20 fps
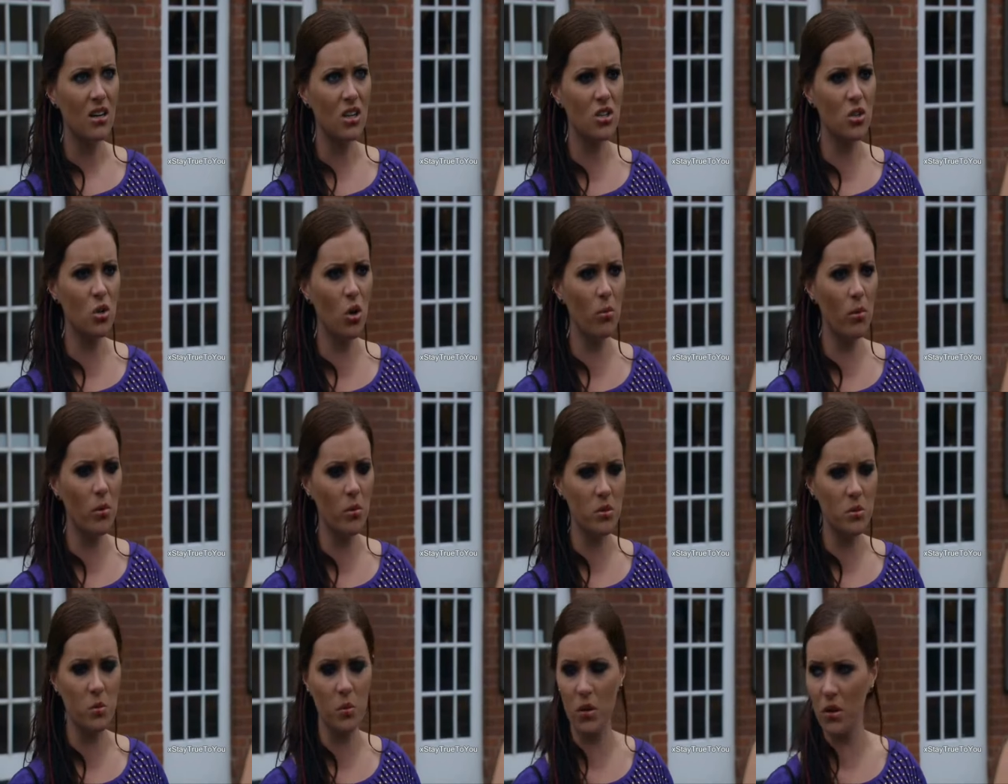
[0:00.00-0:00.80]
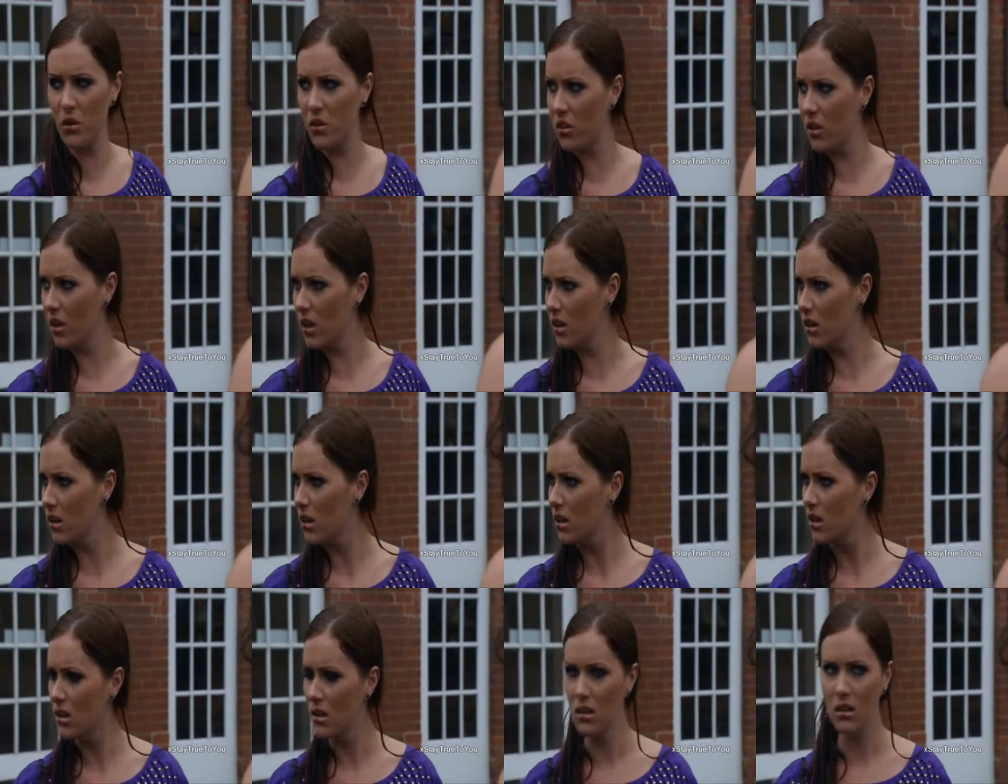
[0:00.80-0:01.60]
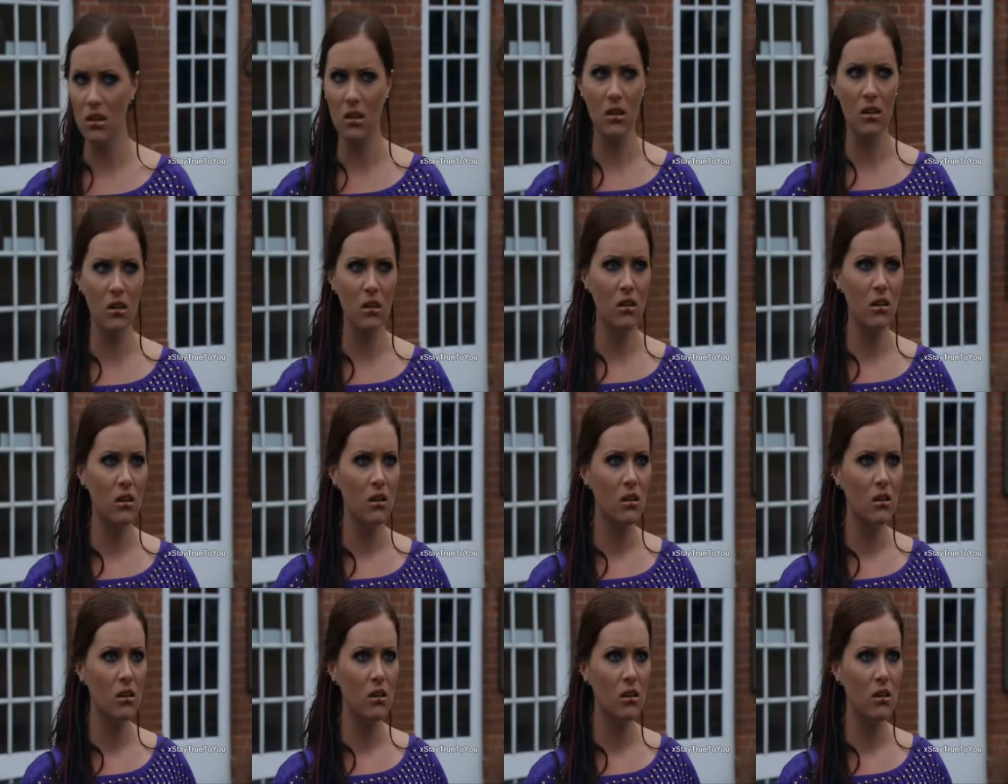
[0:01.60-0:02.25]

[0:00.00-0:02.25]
I just hope it was worth it. I sent cards